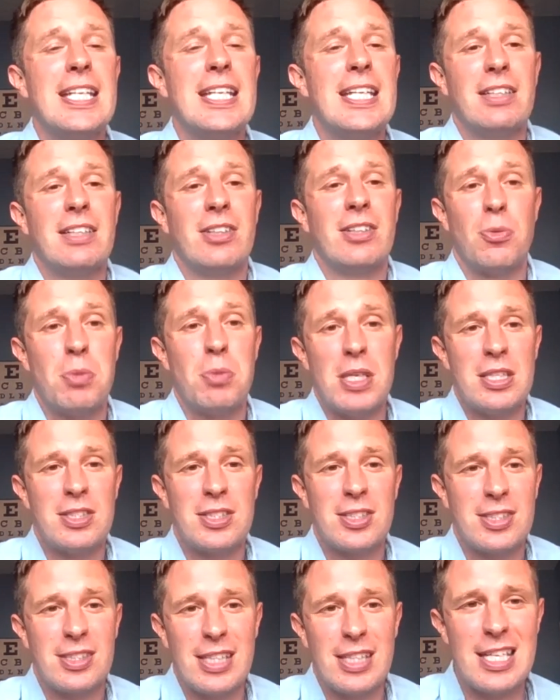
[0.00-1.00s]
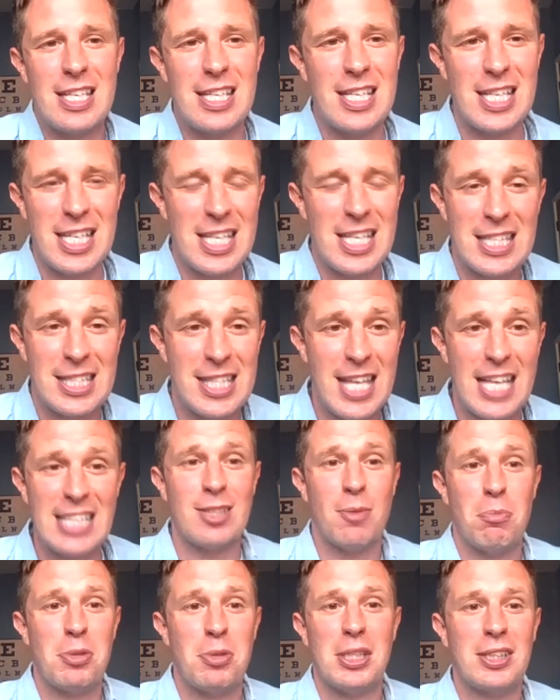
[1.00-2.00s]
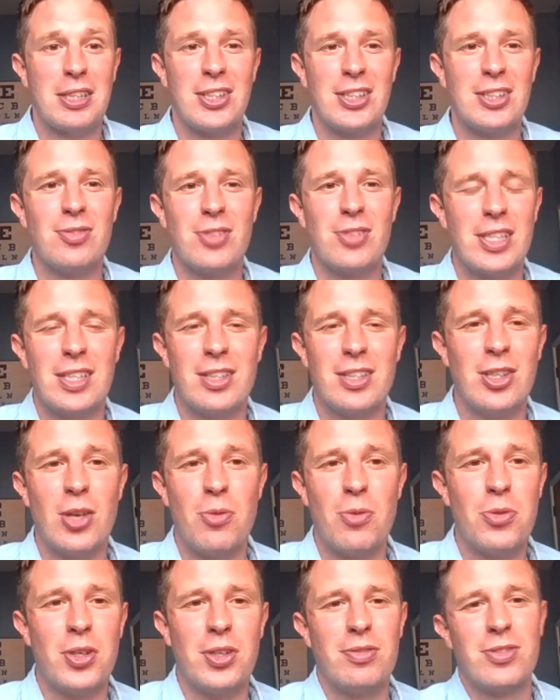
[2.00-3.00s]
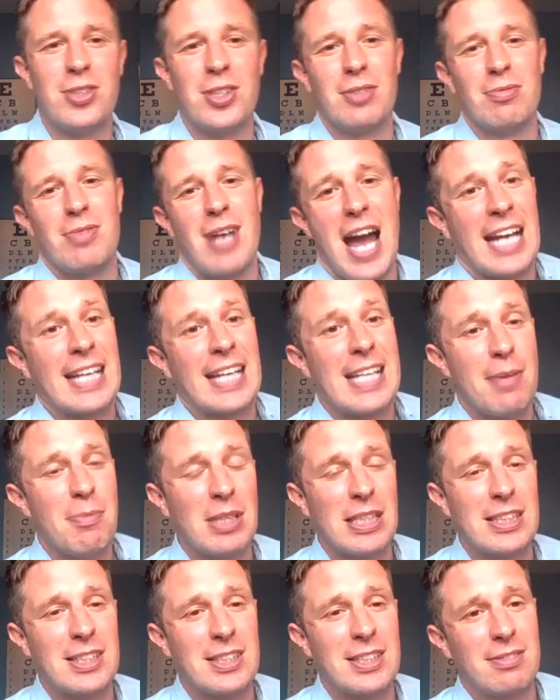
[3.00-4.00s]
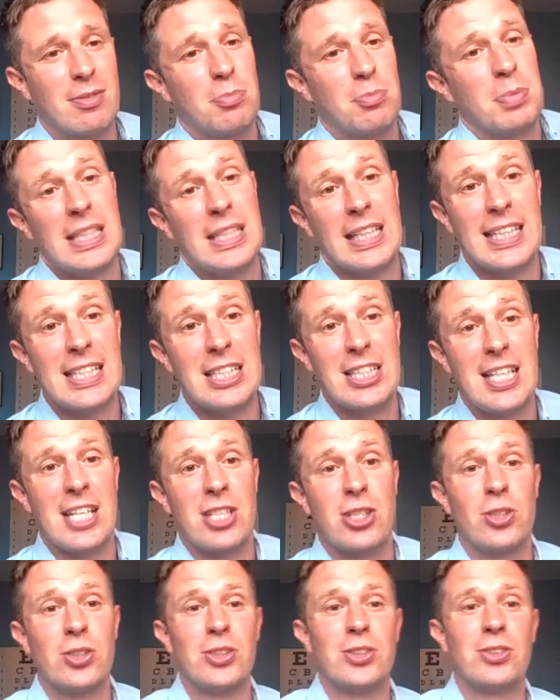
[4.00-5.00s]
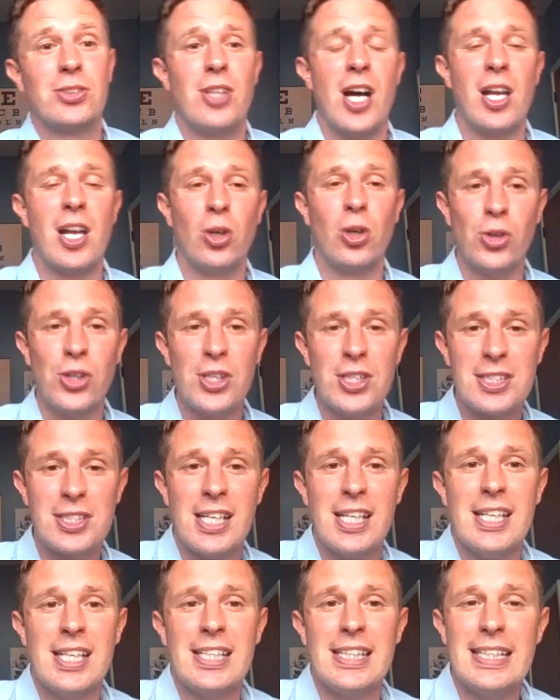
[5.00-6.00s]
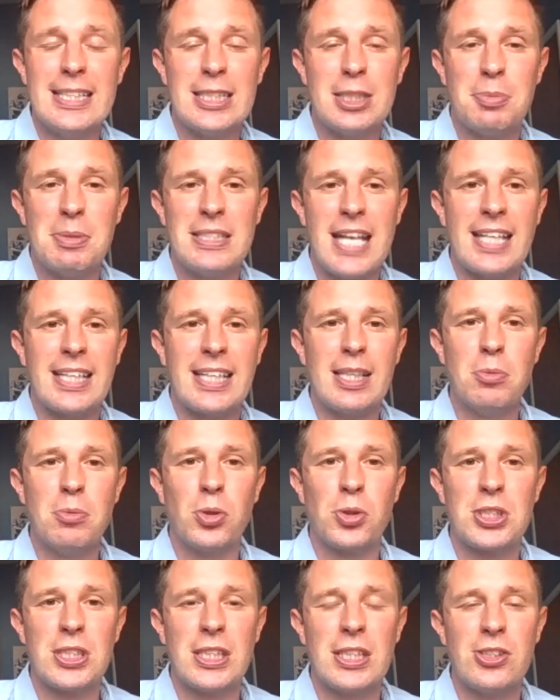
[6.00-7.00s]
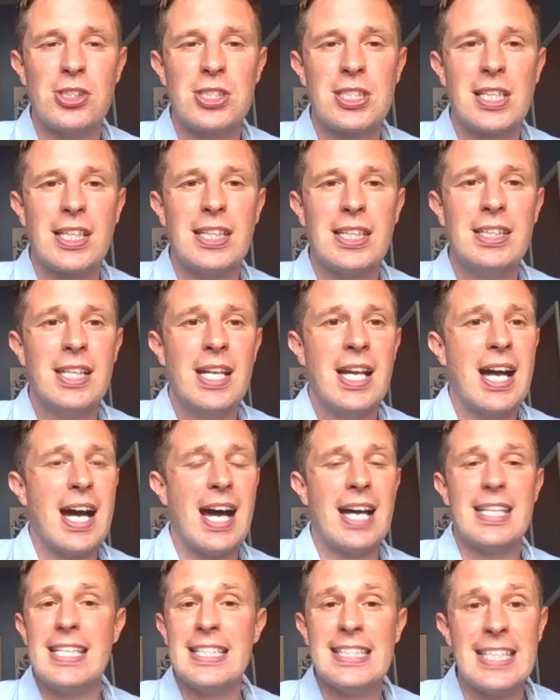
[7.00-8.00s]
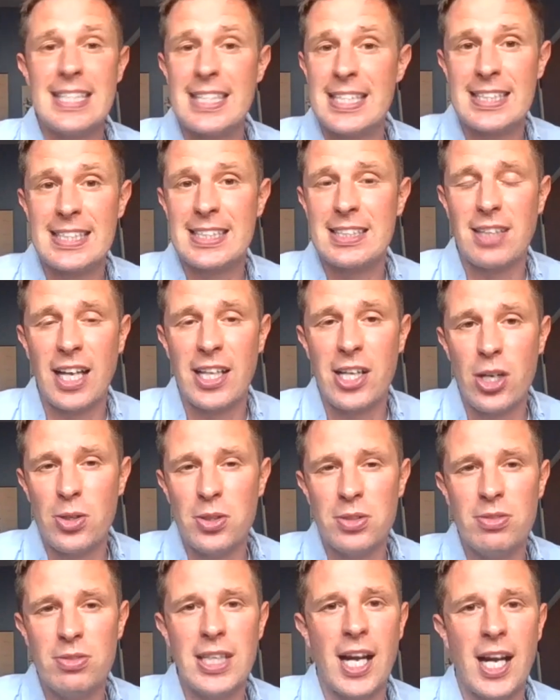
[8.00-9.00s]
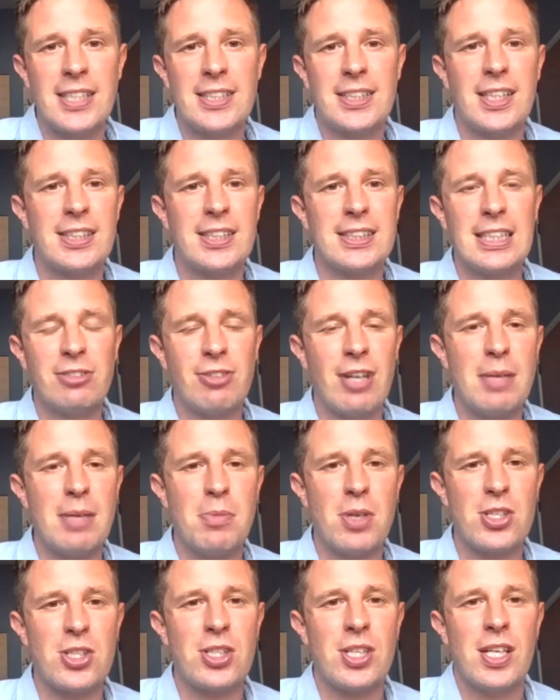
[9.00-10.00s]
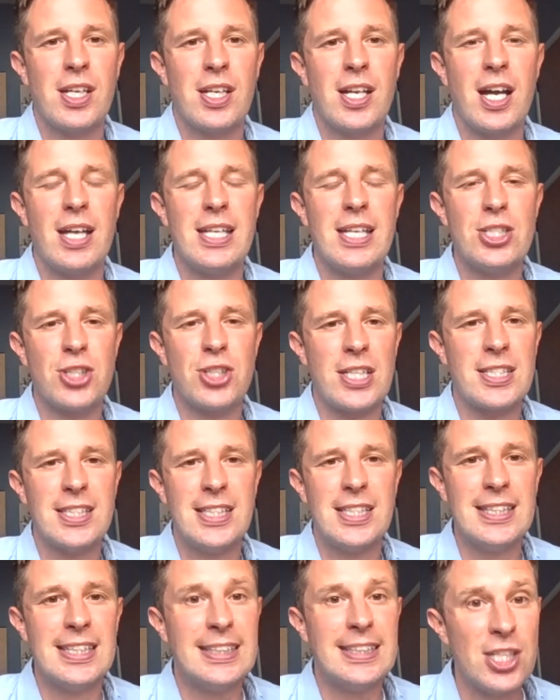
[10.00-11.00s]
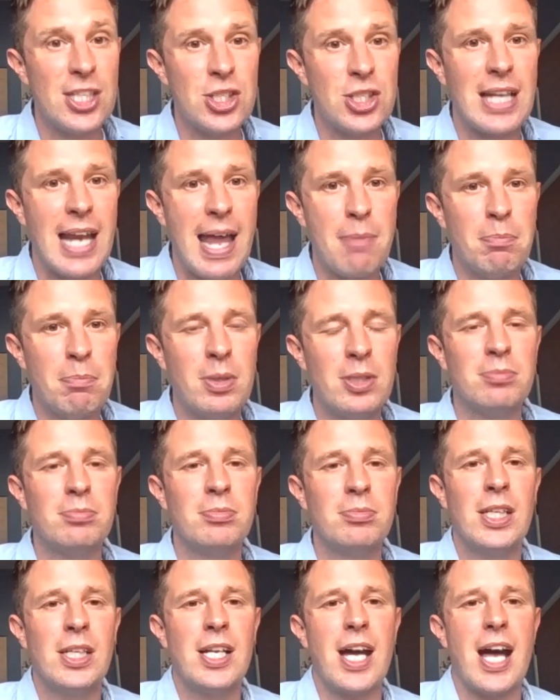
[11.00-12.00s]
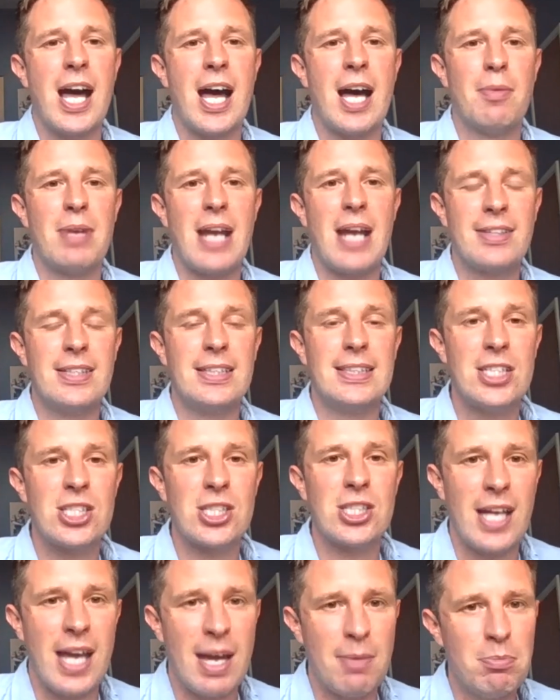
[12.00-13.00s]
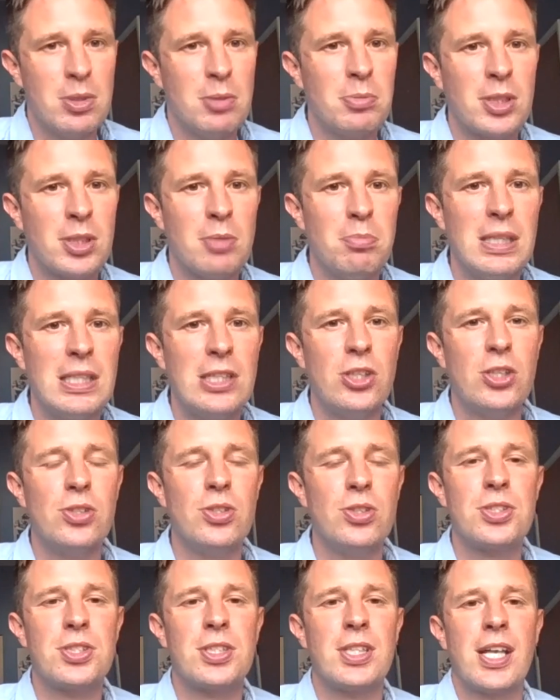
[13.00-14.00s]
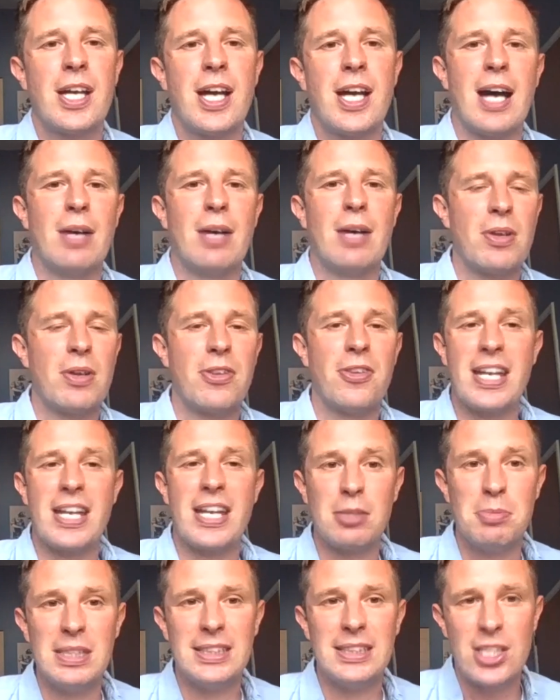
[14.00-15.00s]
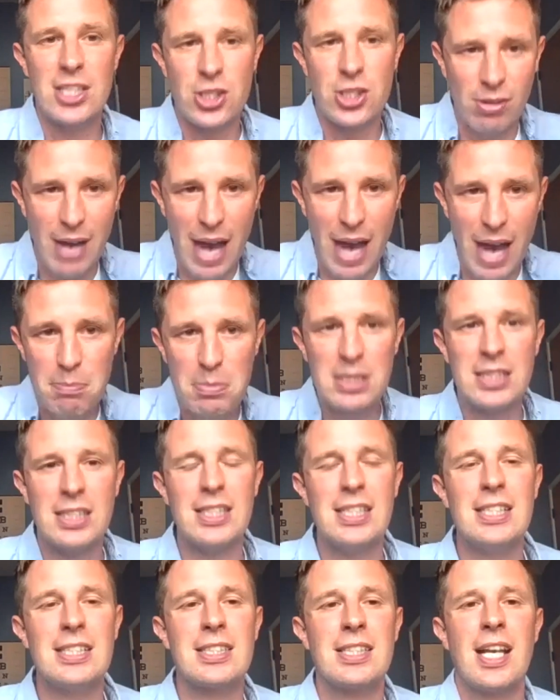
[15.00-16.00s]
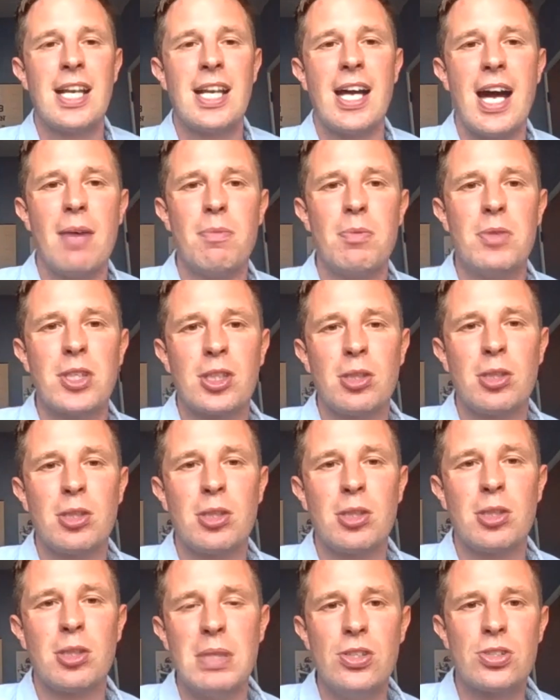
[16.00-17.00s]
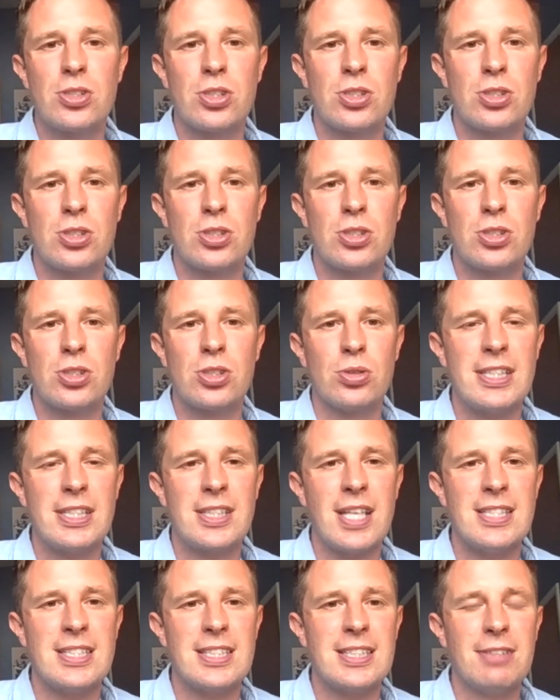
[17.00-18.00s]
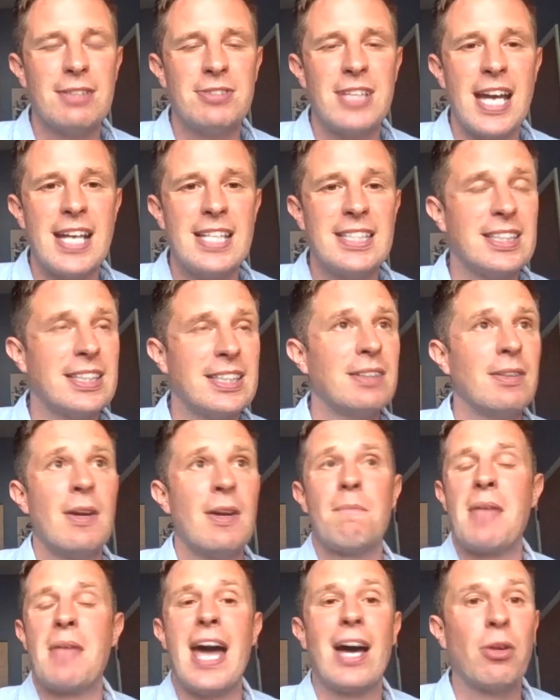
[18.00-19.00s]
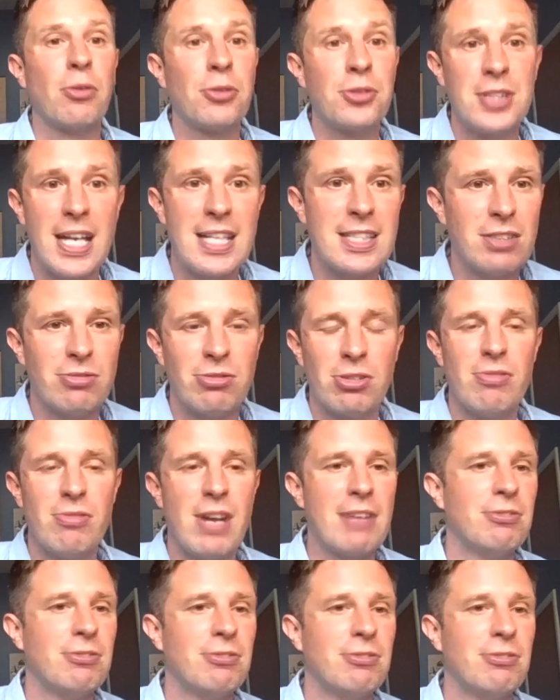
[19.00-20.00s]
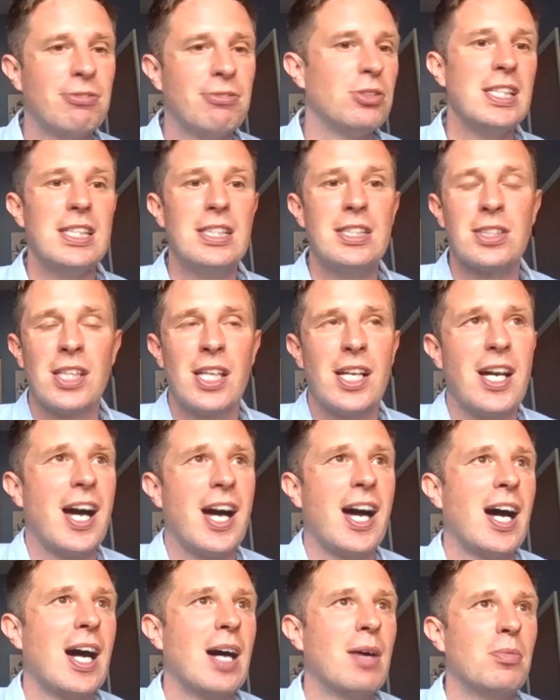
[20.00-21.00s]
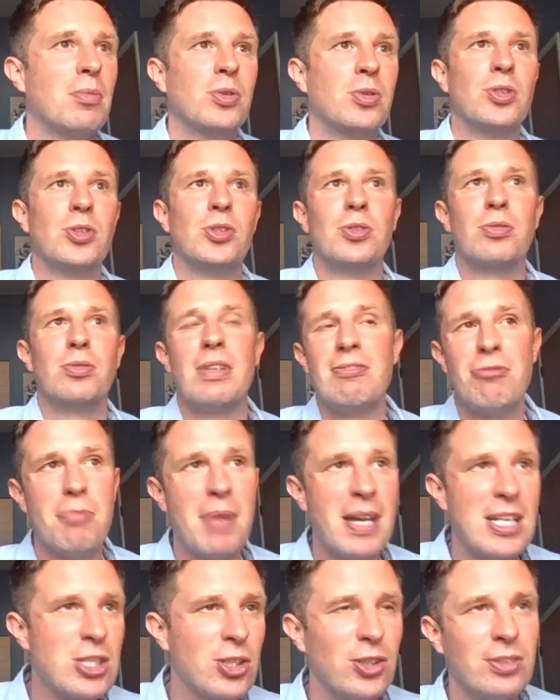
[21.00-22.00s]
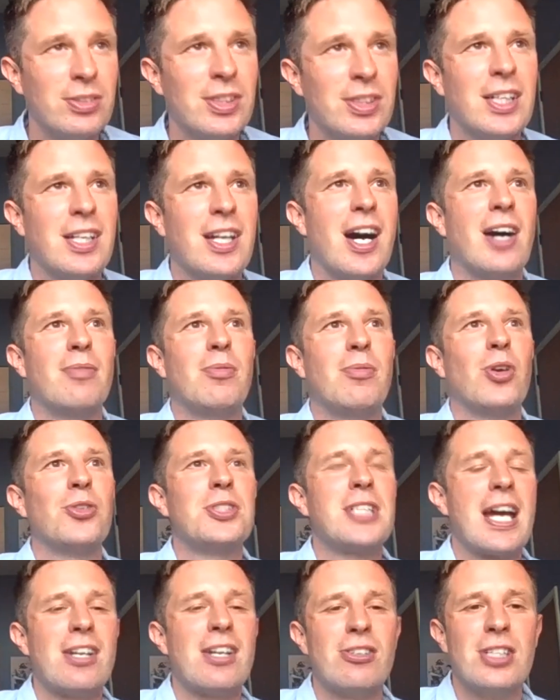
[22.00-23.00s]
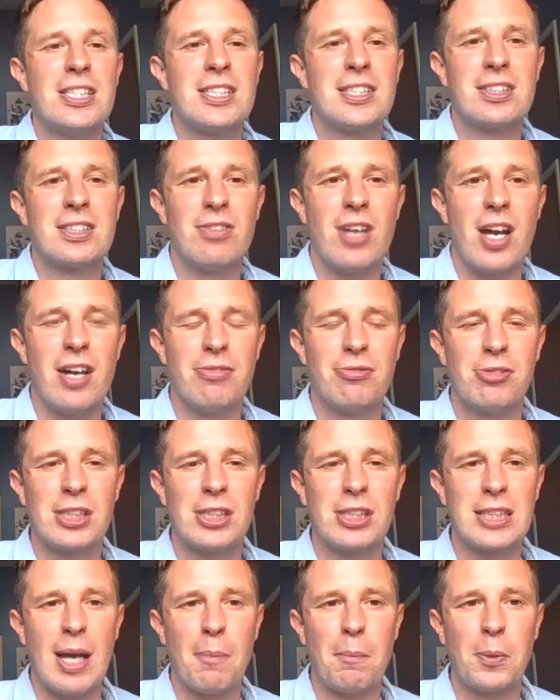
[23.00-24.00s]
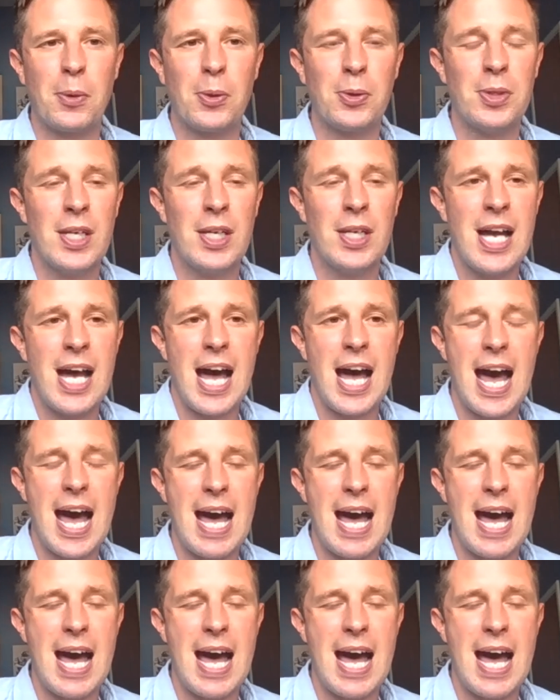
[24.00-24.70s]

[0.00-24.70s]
Is there something that that academics, particularly international lawyers, need to be taking more seriously? Is it this? I know the ICRC is very much interested in the digital emblem and how the digital emblem can be used. Whether there can be digital embassies that can be used to store very sensitive data, health data from refugees, or information on terrorists, for example.